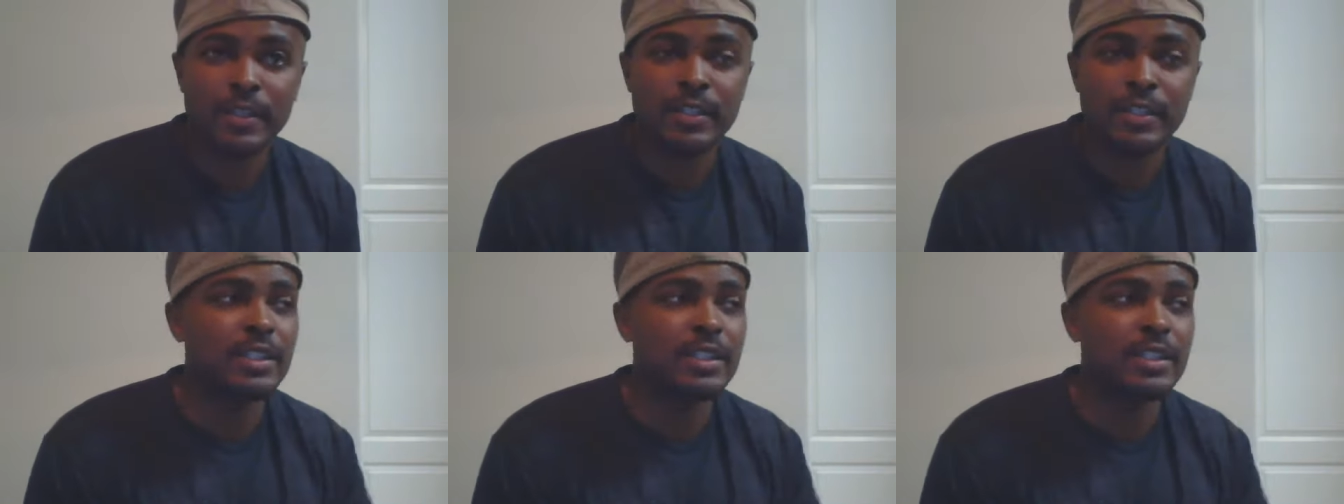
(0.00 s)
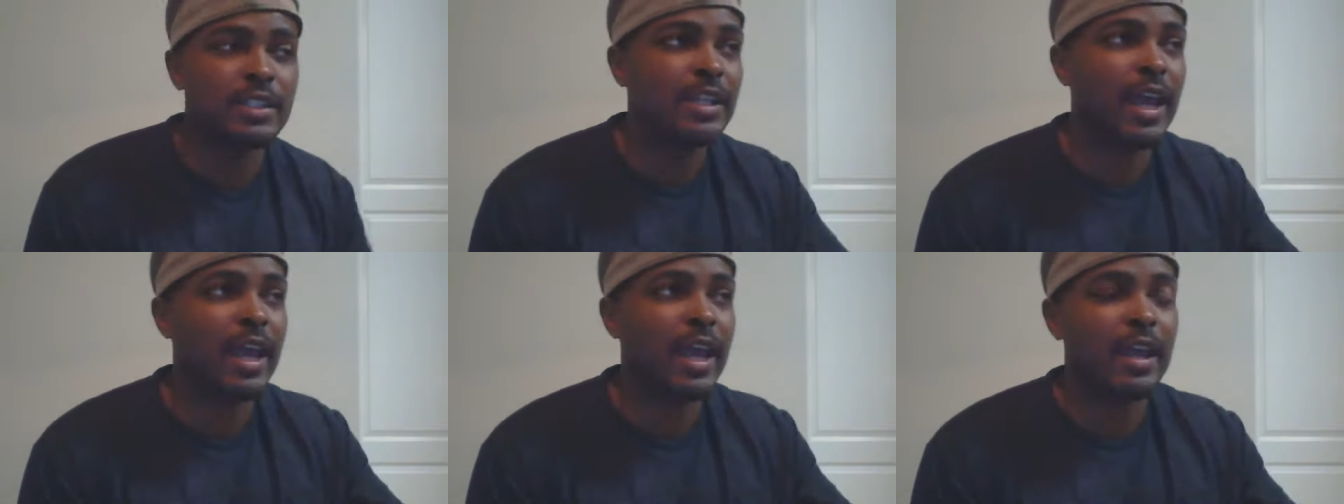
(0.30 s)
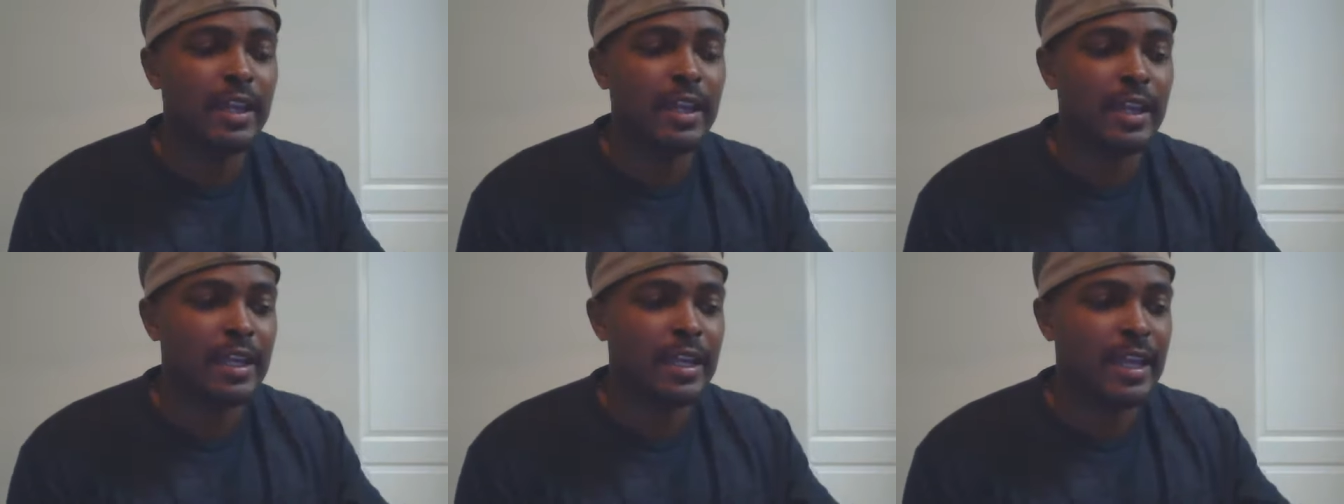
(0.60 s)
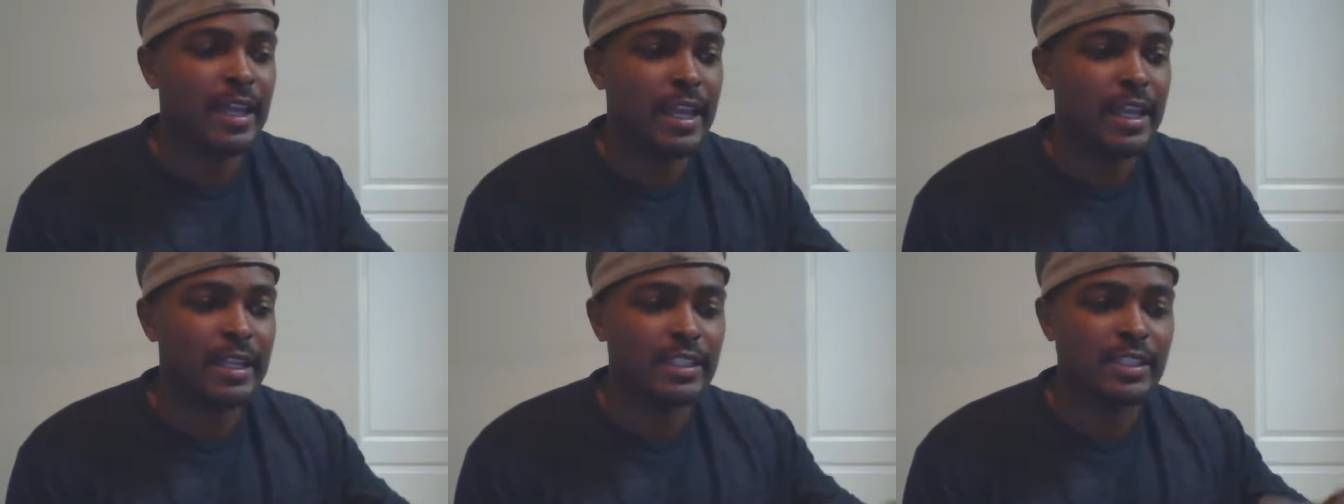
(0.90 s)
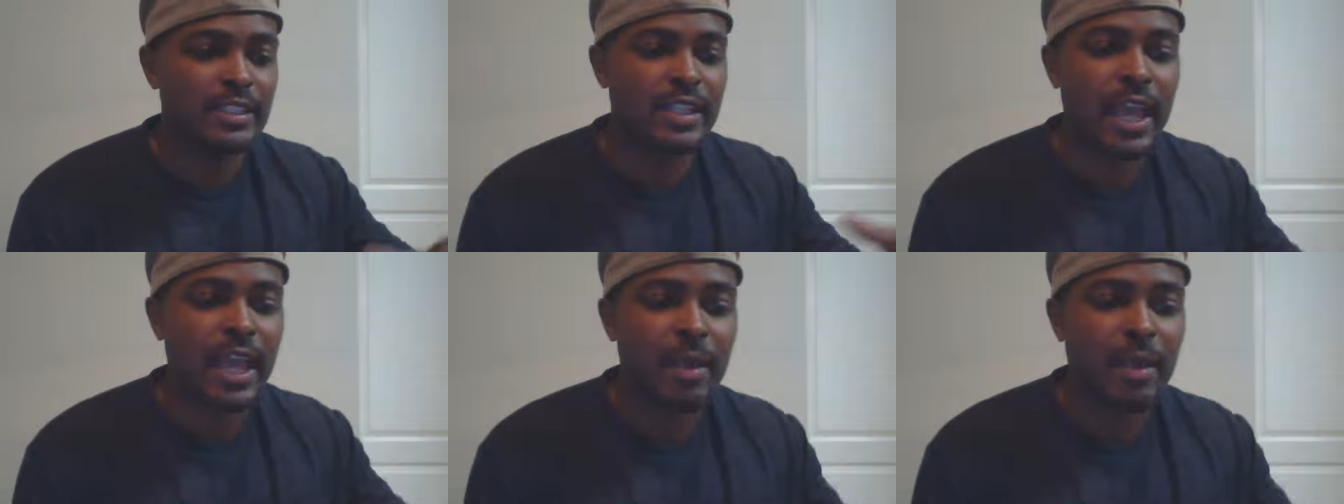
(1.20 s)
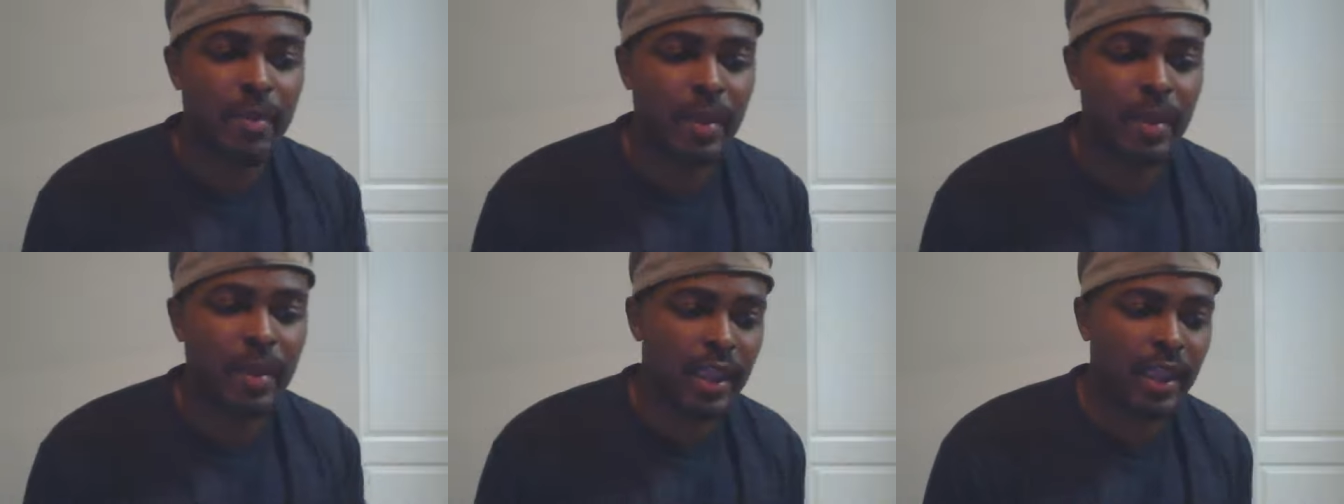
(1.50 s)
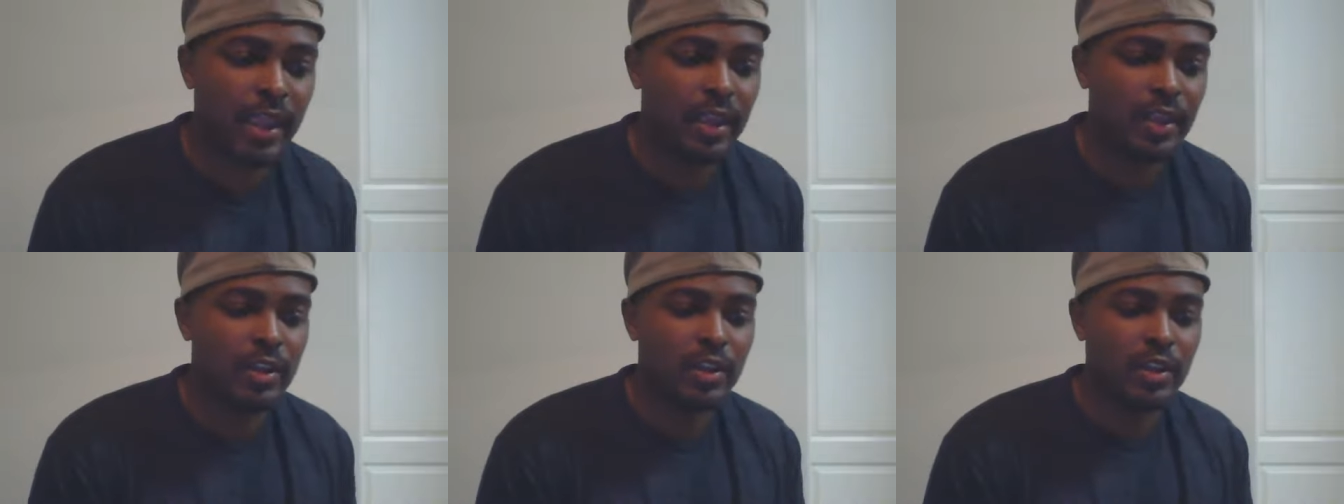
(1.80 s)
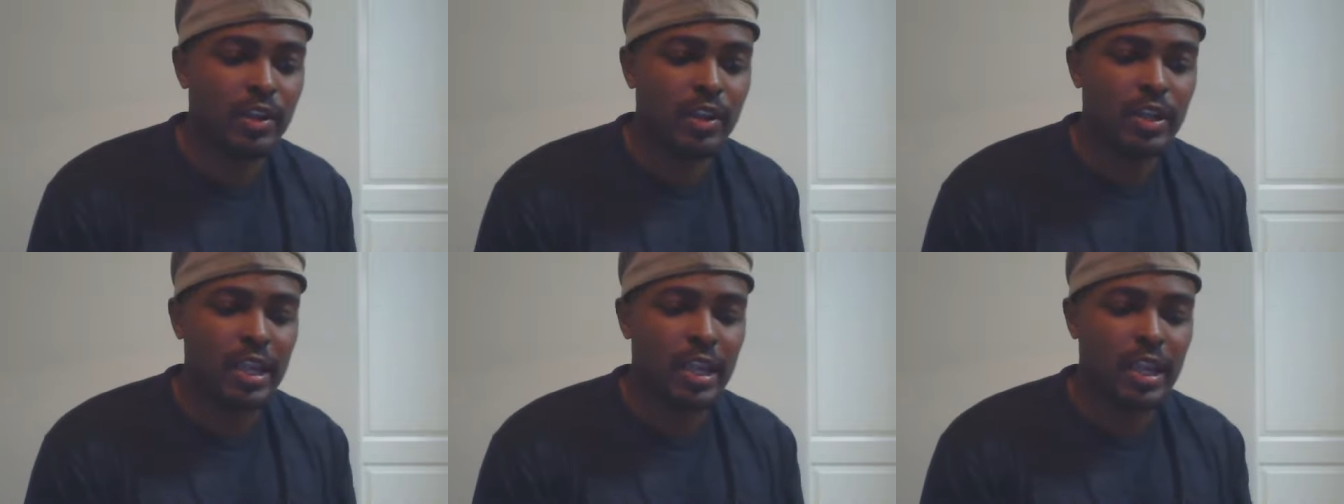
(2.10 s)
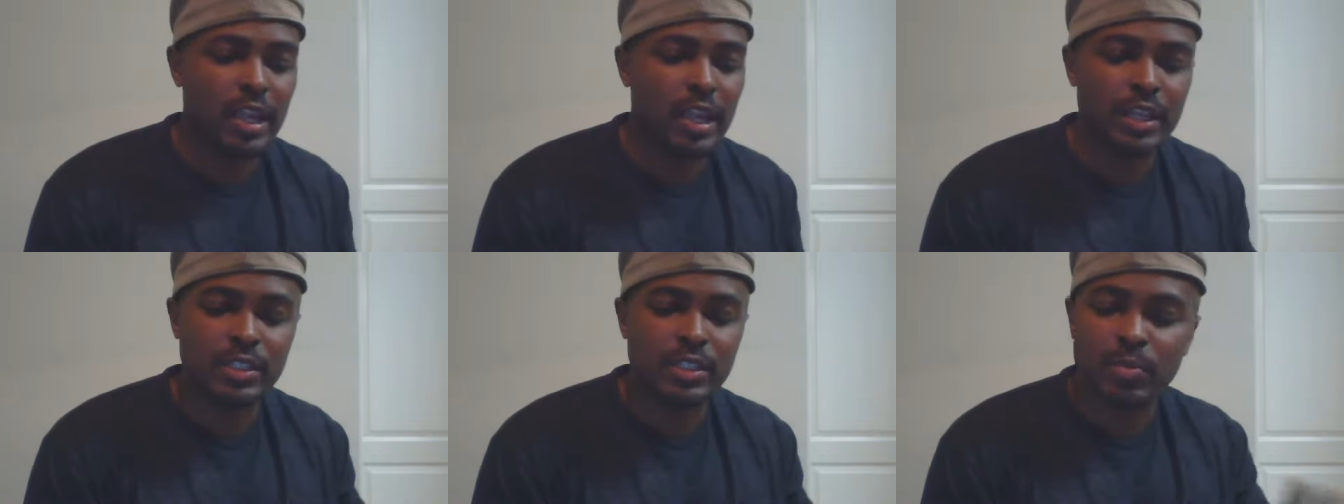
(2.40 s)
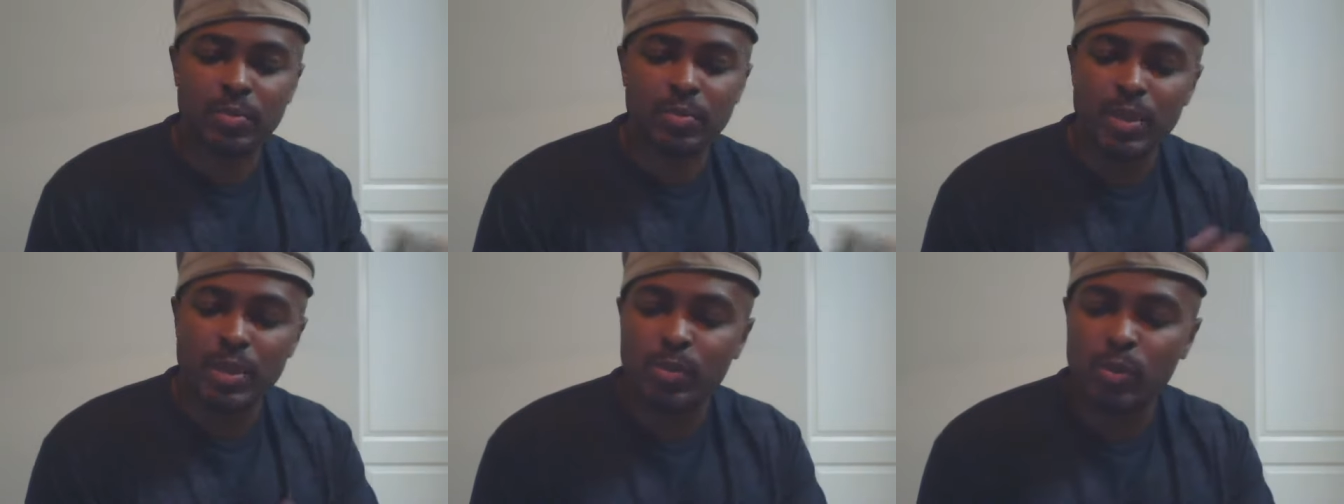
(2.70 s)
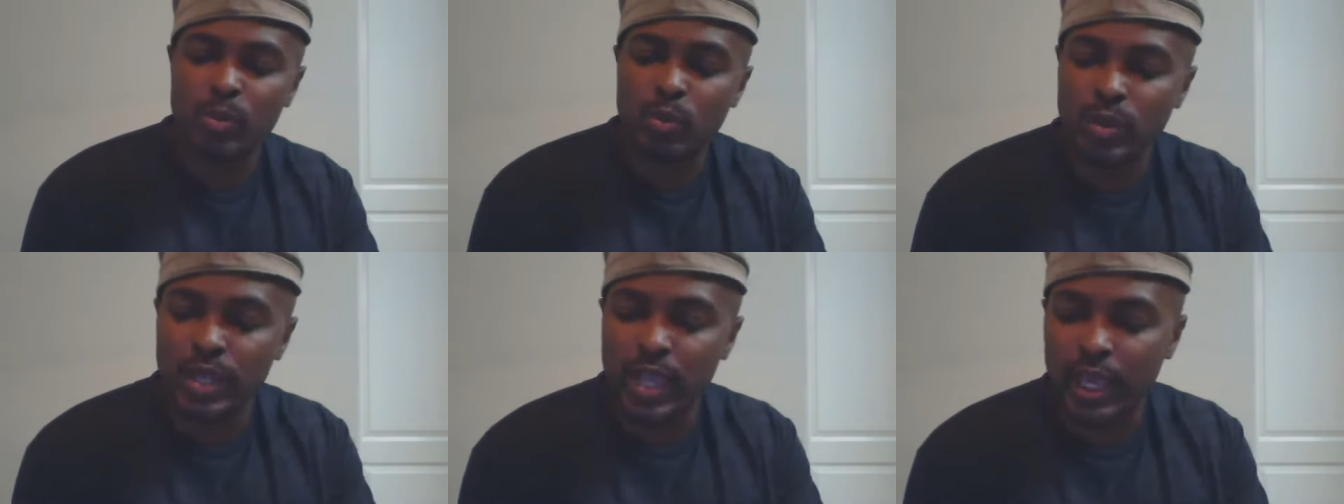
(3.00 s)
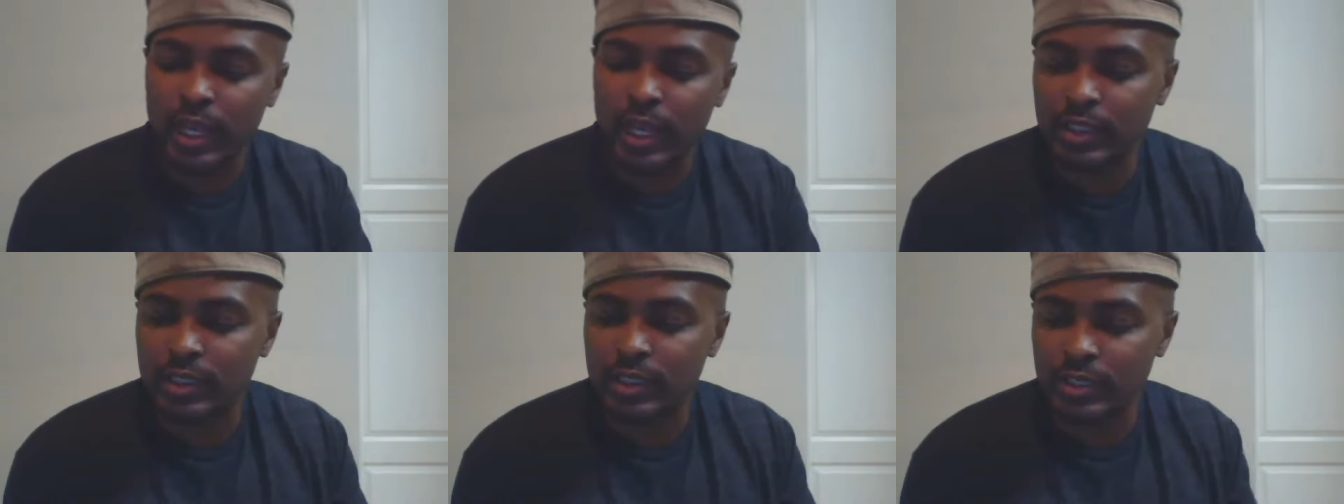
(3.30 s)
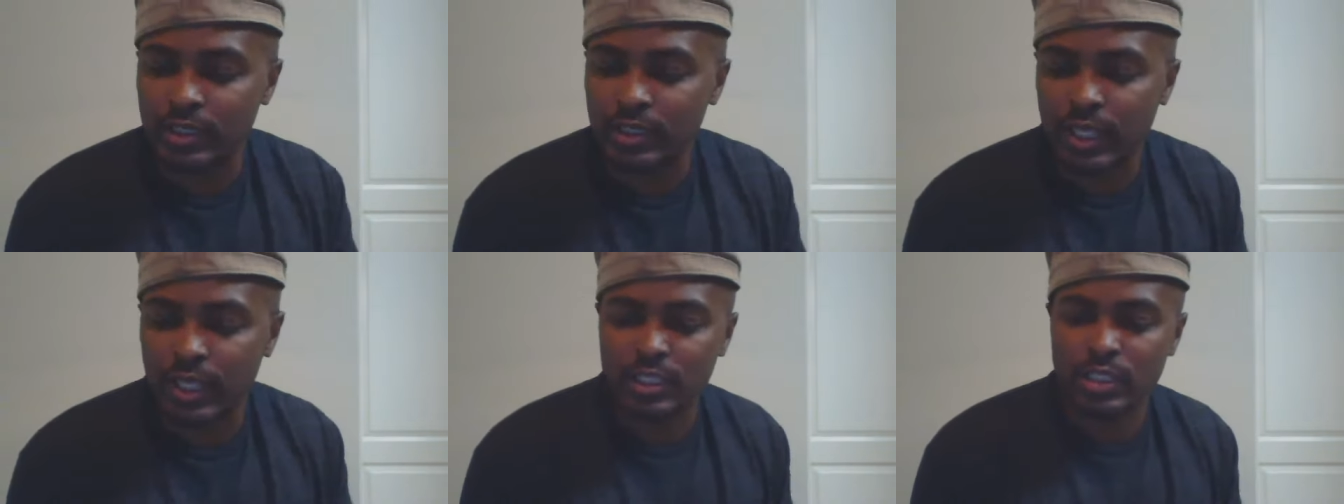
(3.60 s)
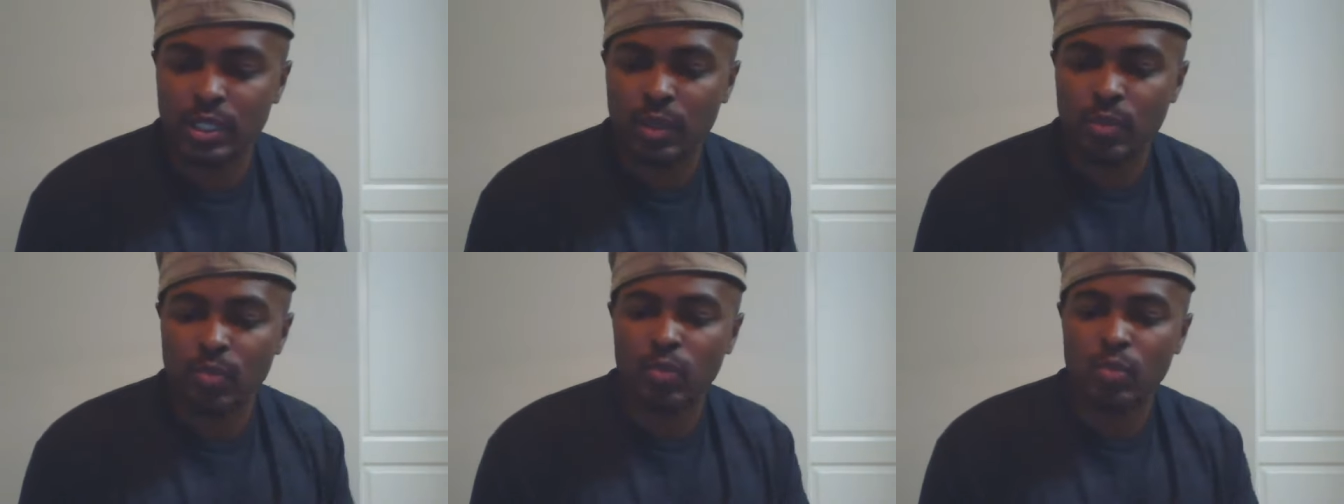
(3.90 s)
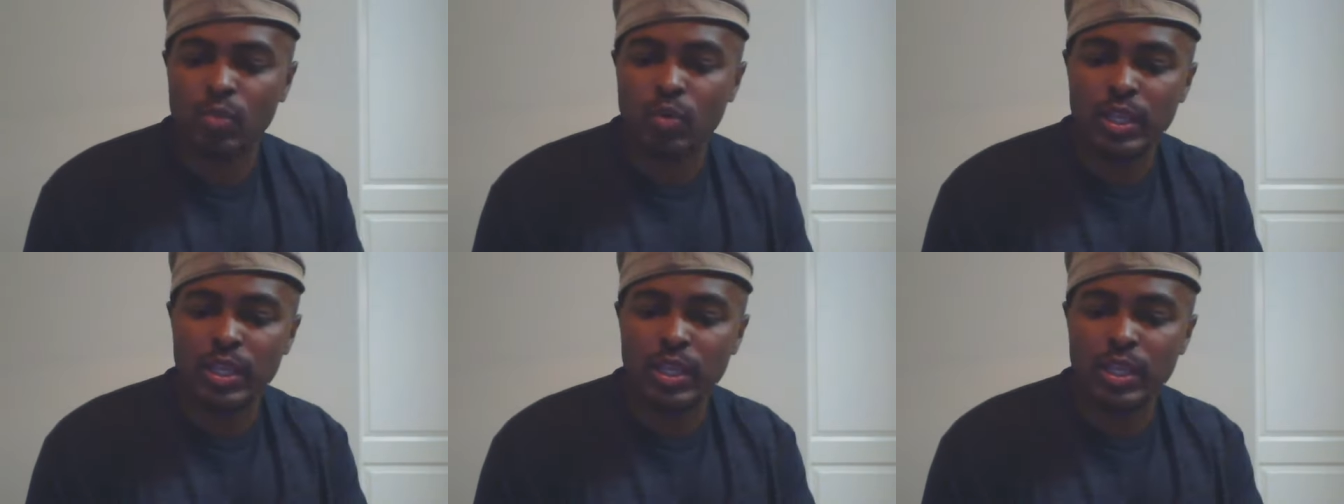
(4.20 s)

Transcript: See, not and it's that bad and as a people, we got to understand something.